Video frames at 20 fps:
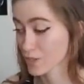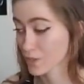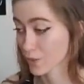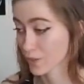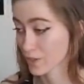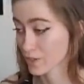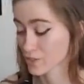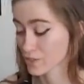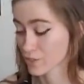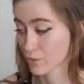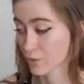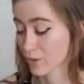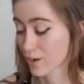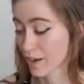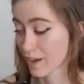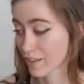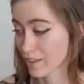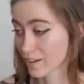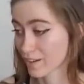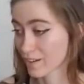the Doyers are for
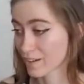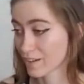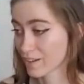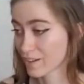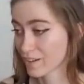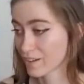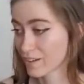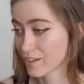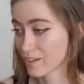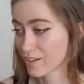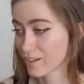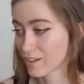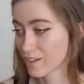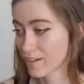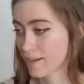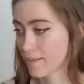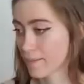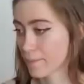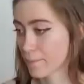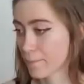either.
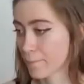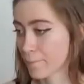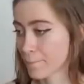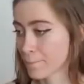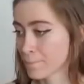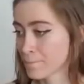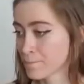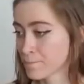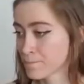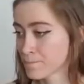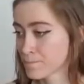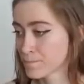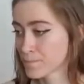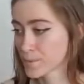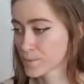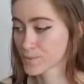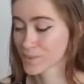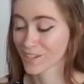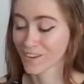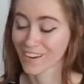Um,
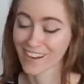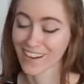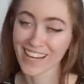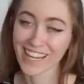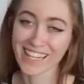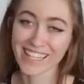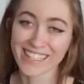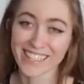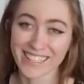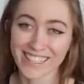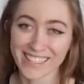I'm sorry.